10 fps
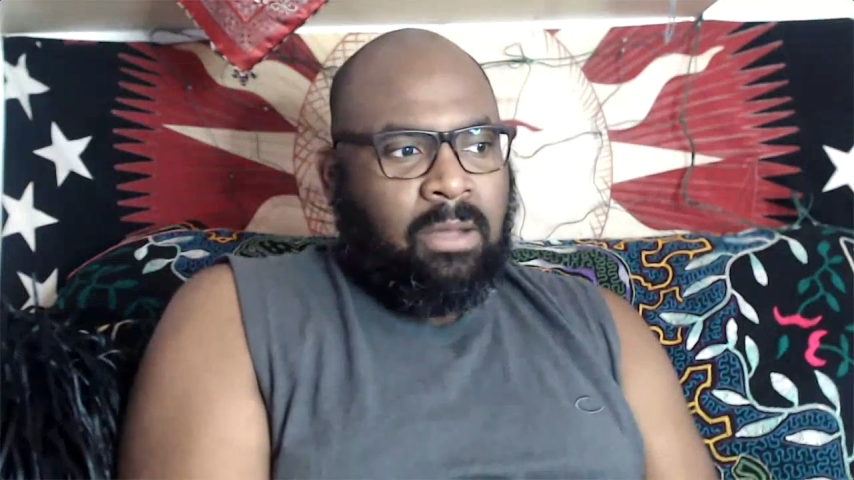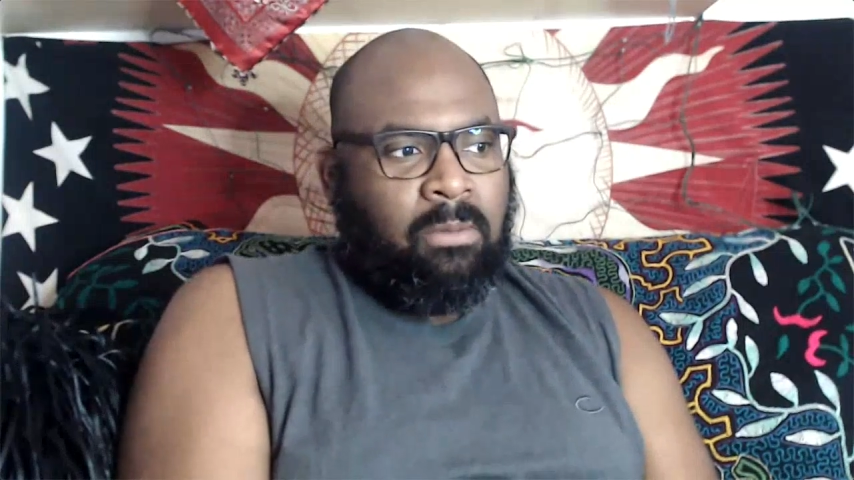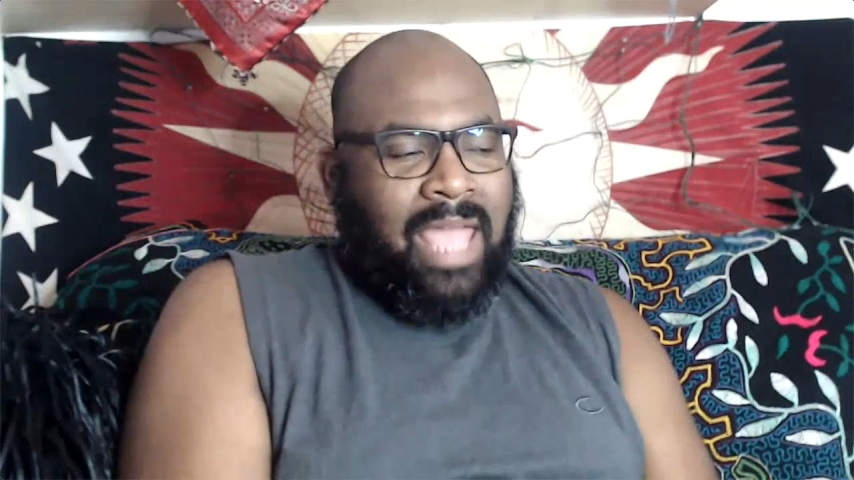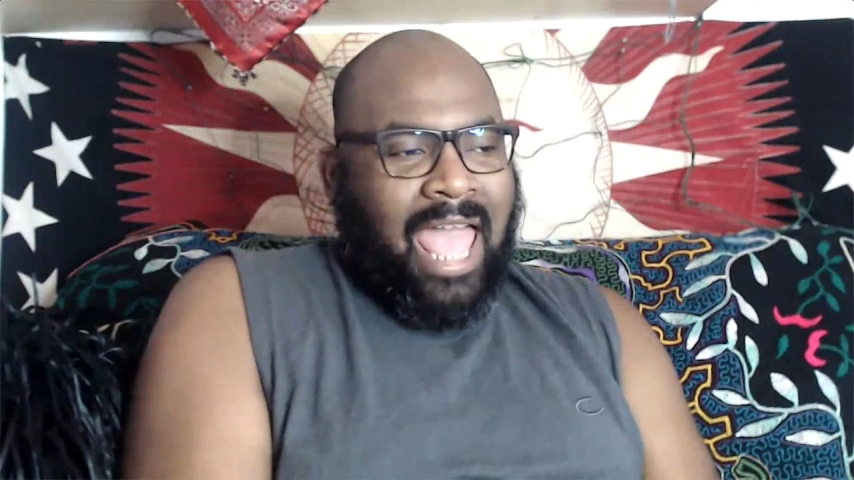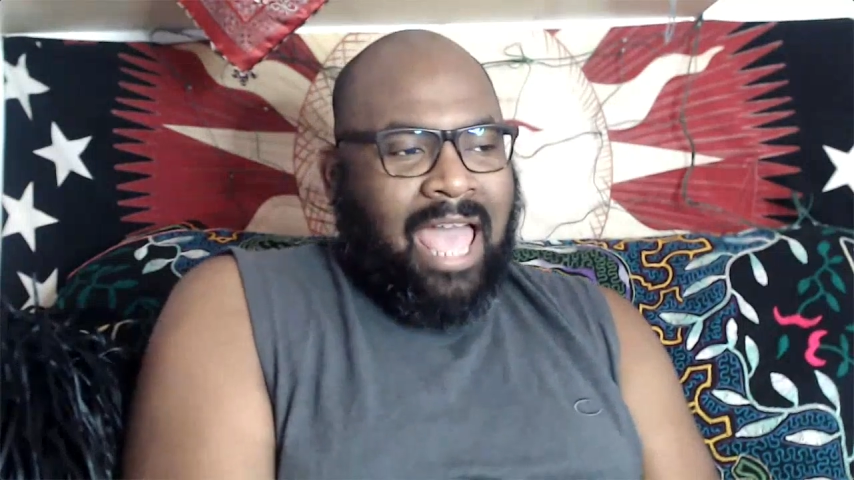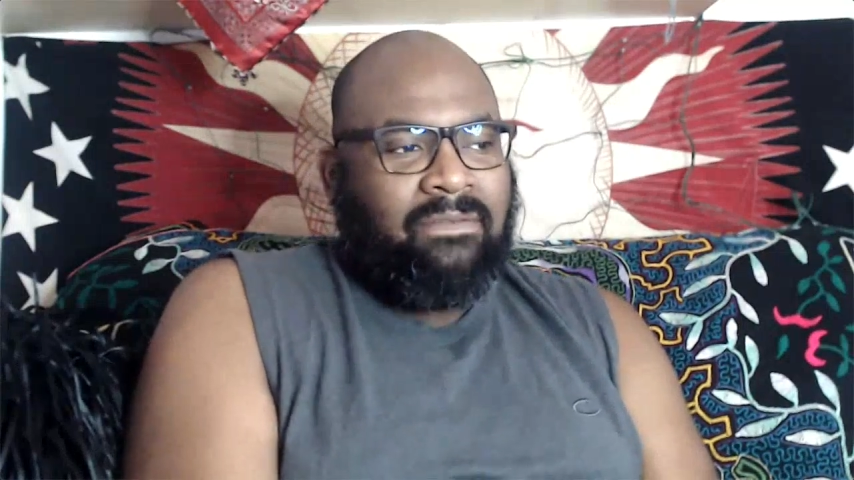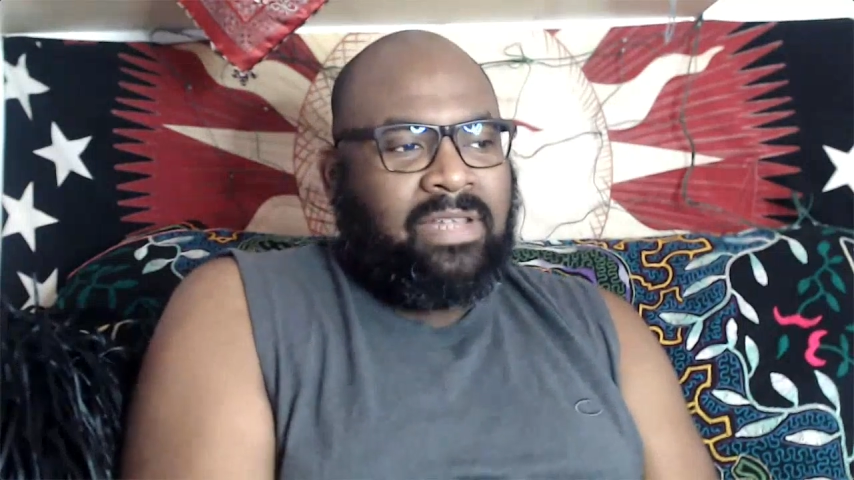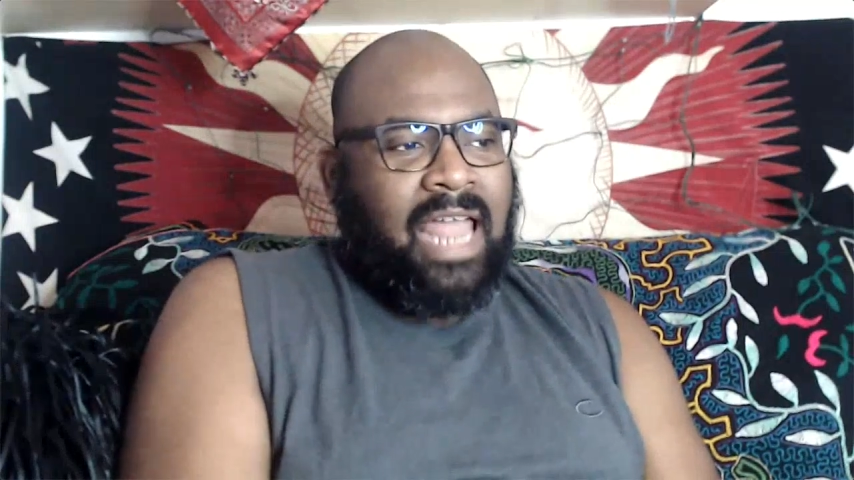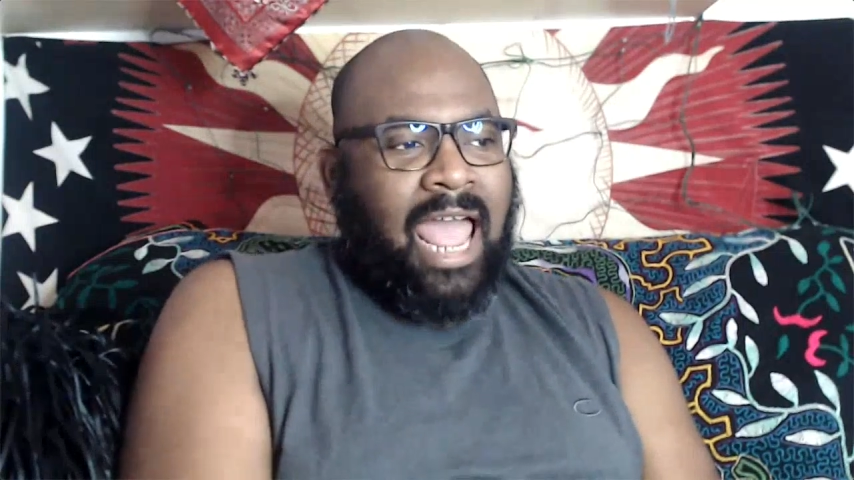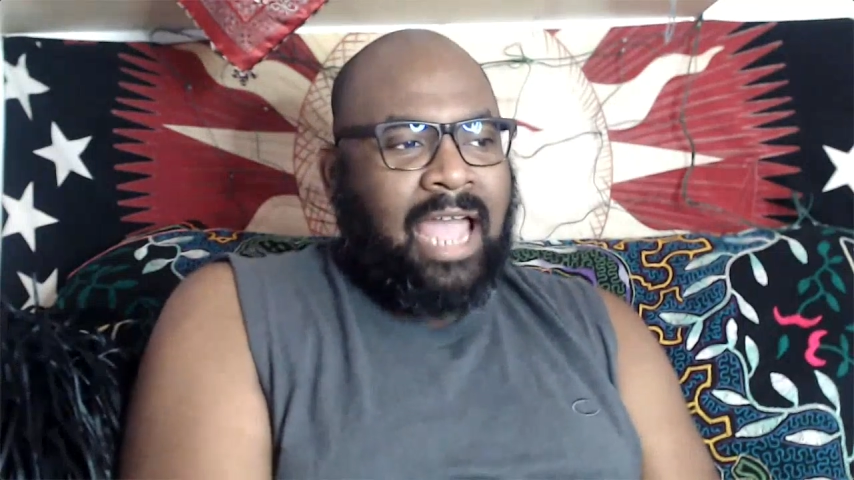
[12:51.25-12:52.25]

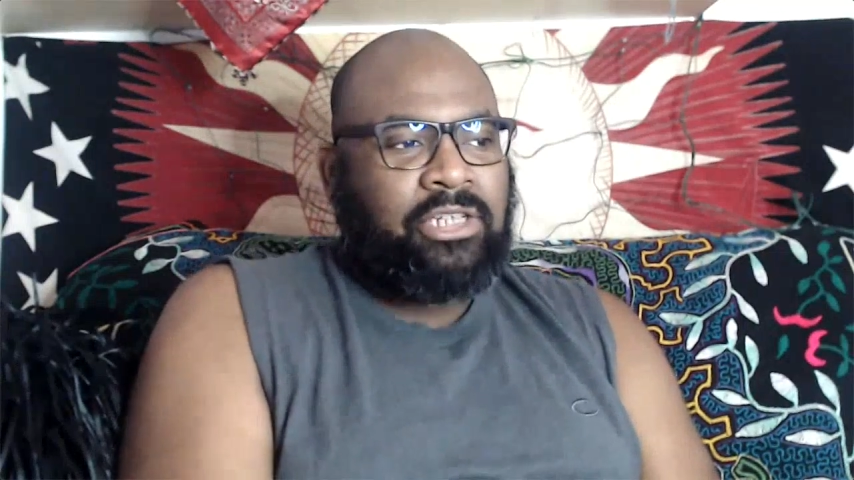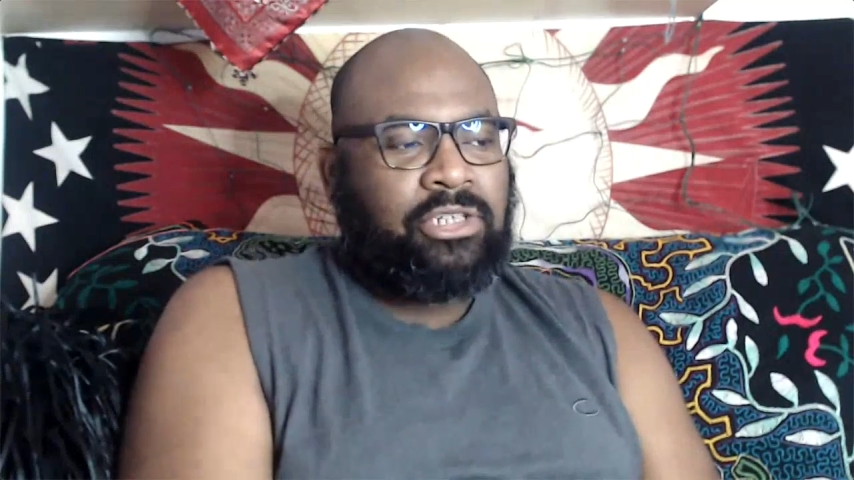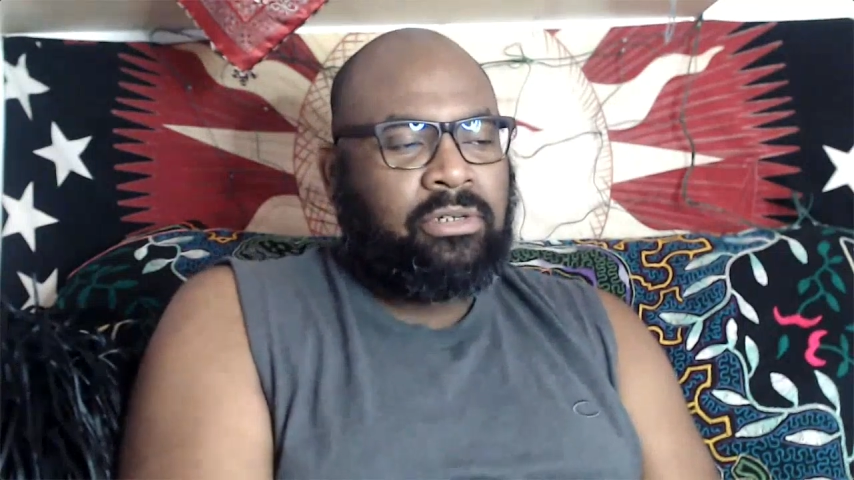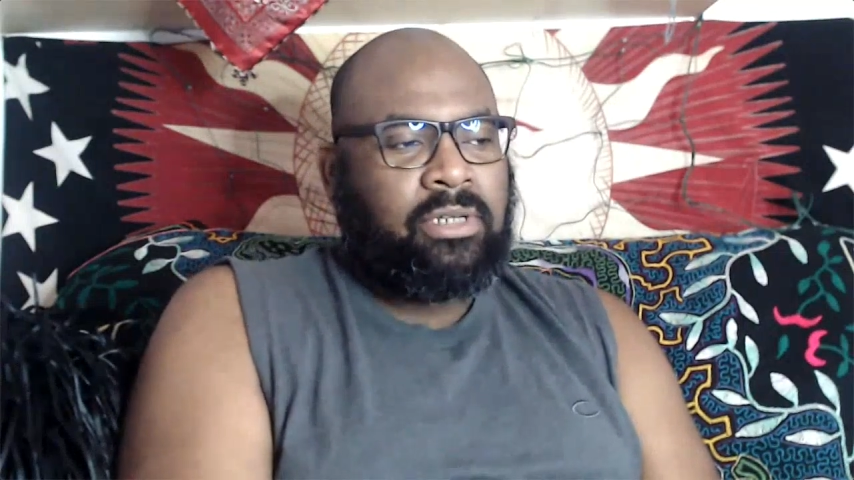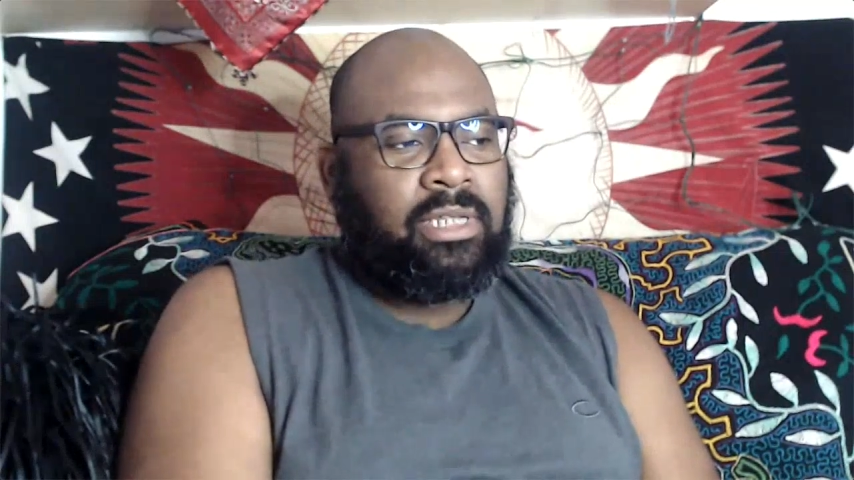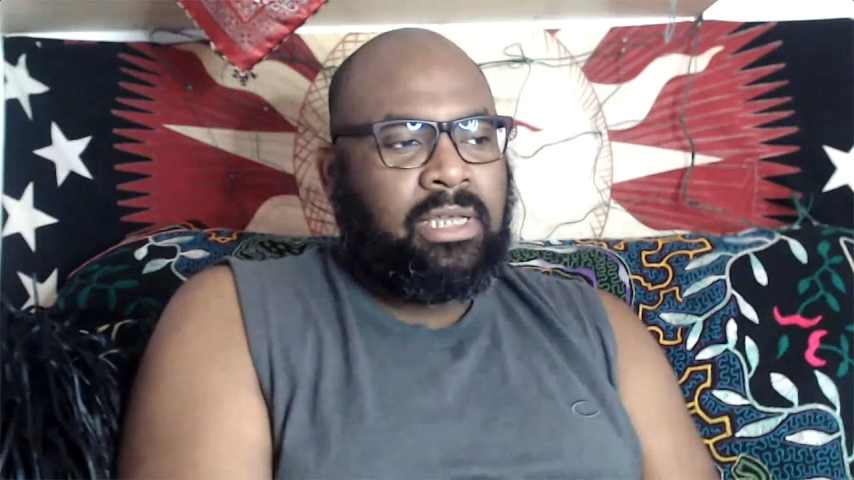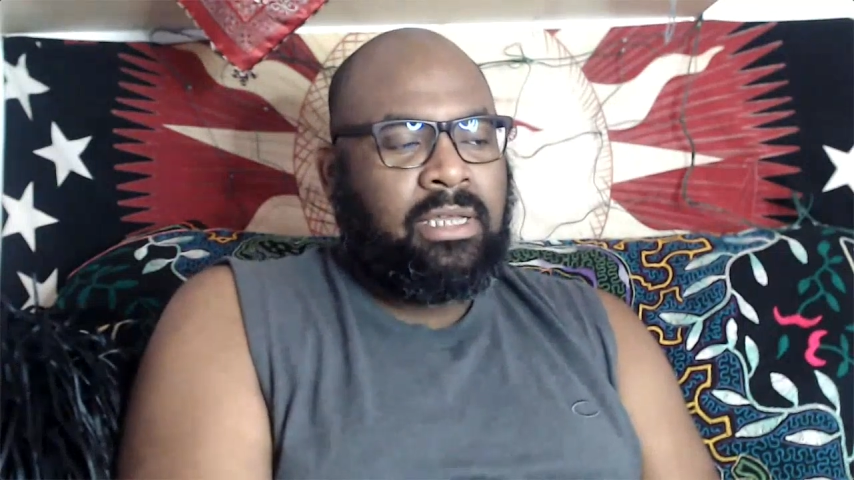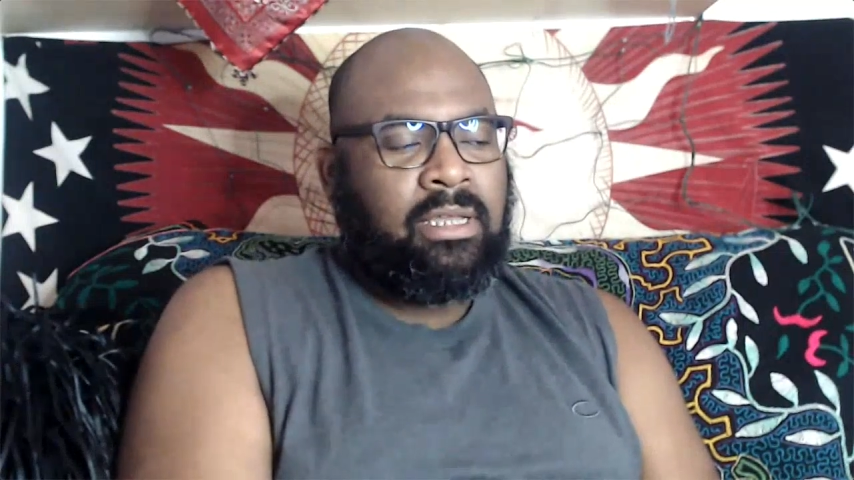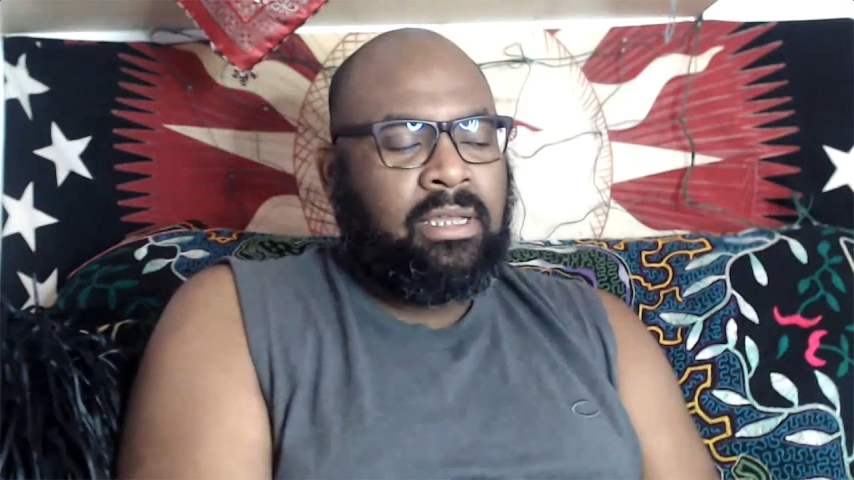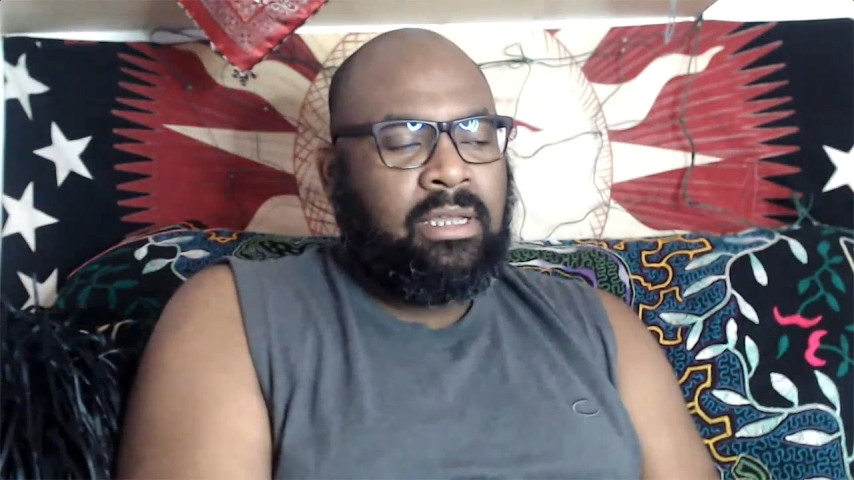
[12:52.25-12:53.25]
haven't actually